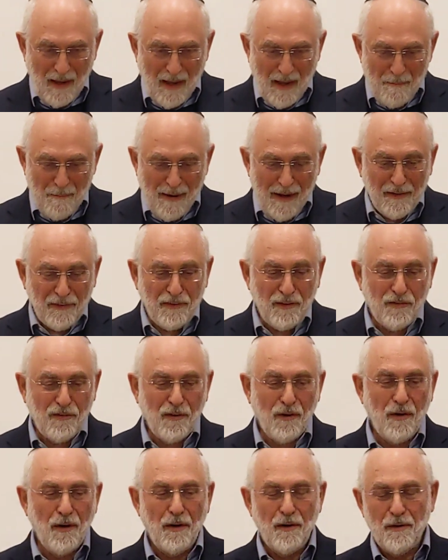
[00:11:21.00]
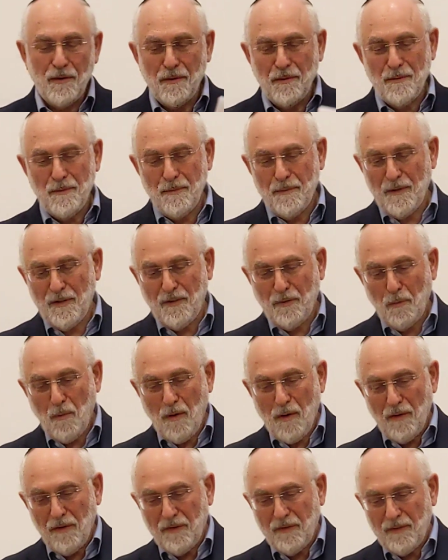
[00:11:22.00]
a Maaseh Shehoyu, which
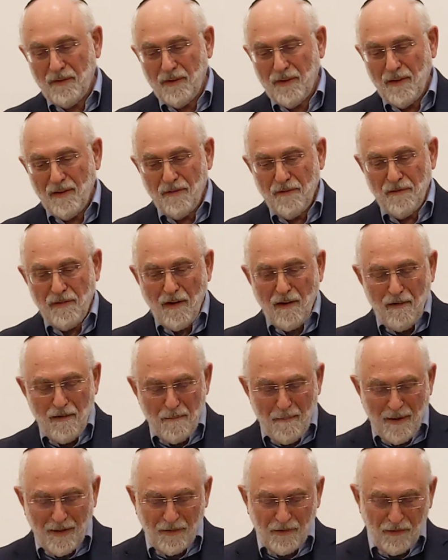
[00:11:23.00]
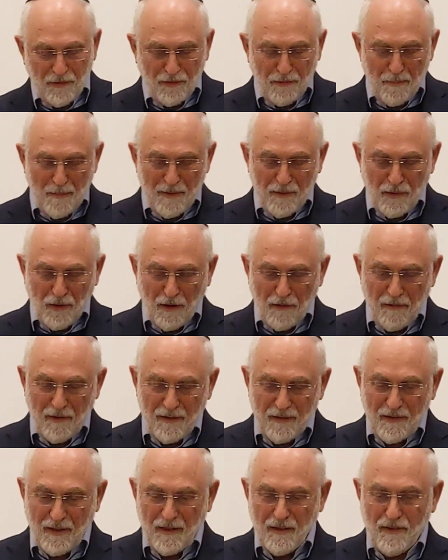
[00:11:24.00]
was very much a
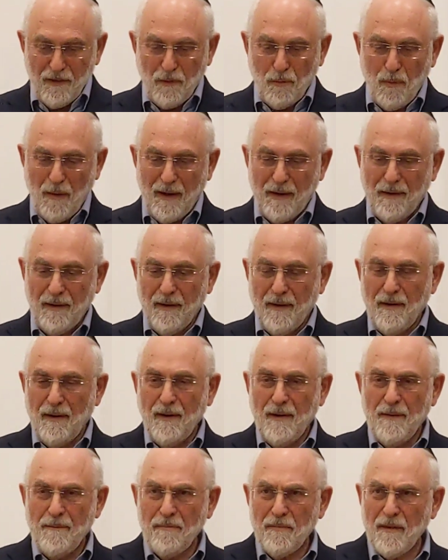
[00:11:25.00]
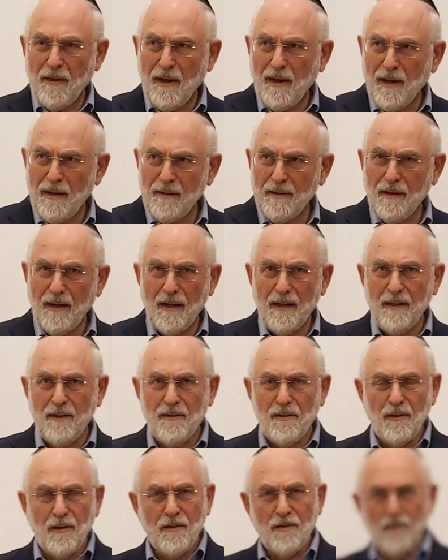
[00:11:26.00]
Shmita-orientated one. And
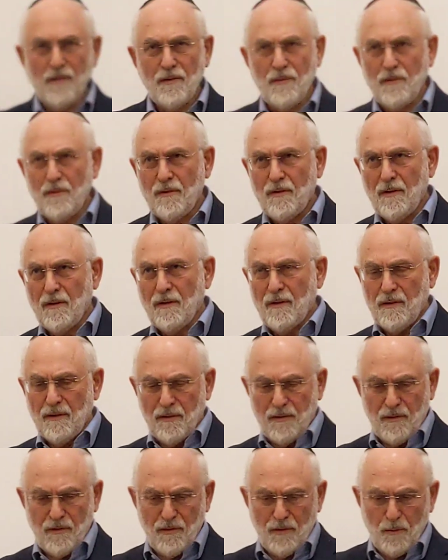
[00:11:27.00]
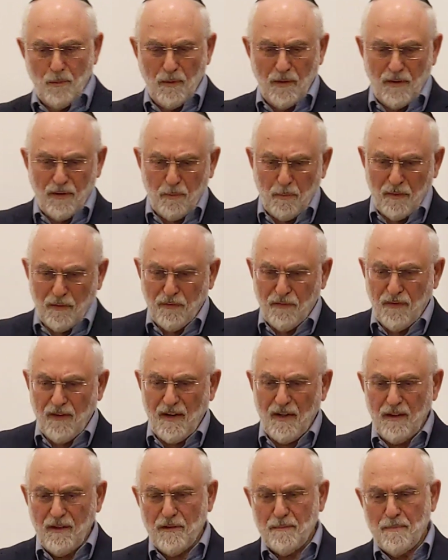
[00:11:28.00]
it's not to do with
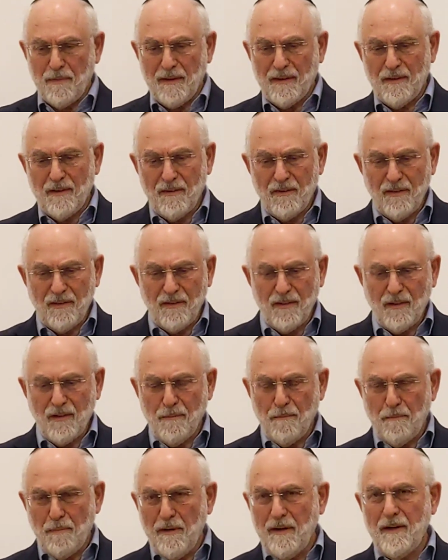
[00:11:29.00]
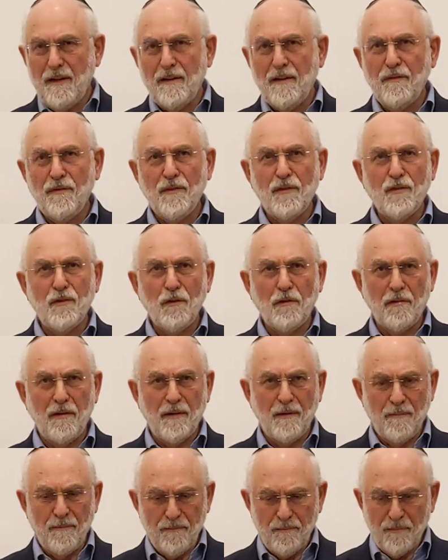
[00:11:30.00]
fields, but it's a completely different story.
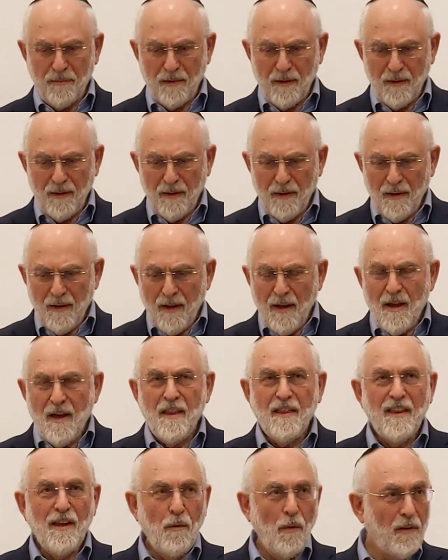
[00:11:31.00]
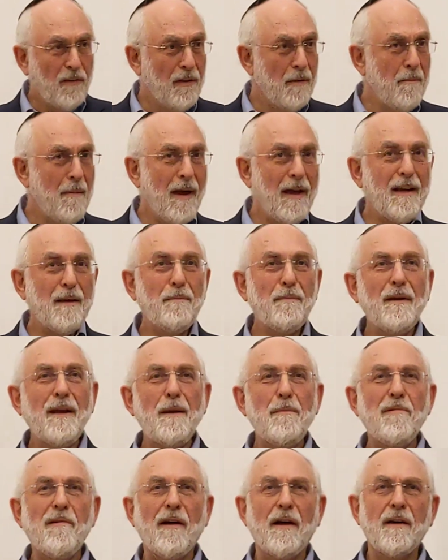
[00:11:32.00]
There was a man in
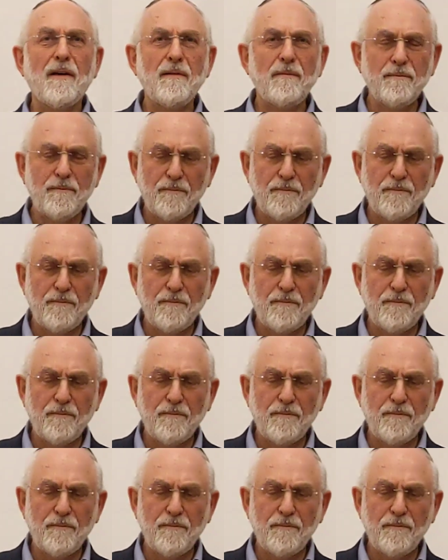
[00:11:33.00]
Bnei Brak,